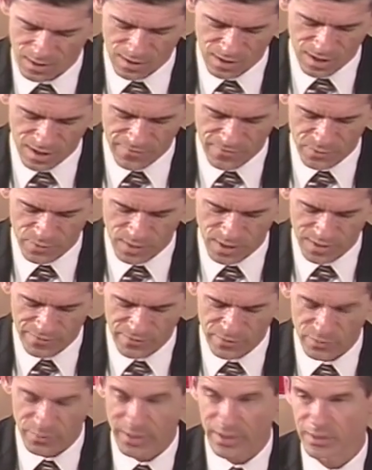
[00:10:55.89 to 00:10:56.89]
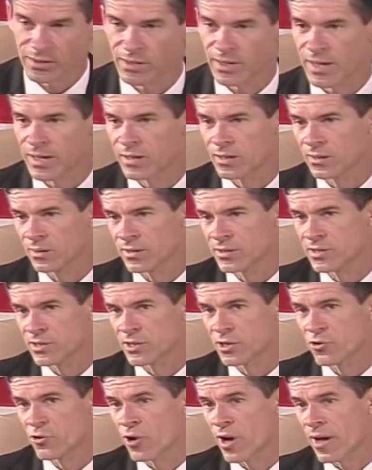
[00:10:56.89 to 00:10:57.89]
Have you ever been an
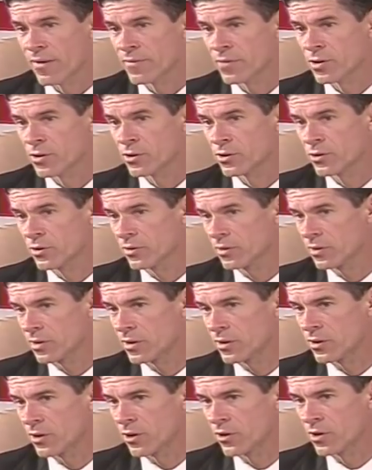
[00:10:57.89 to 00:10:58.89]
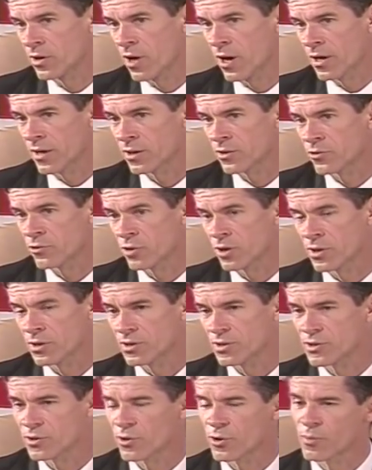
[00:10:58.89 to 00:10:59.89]
illicit trafficker in narcotic
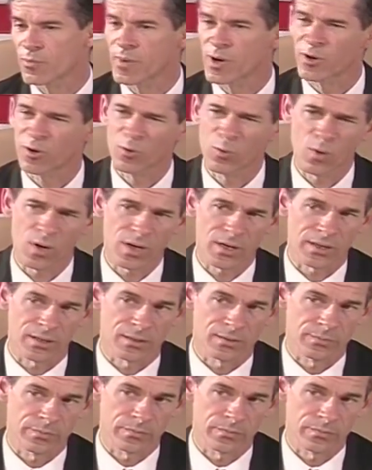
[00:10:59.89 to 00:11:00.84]
drugs or marijuana?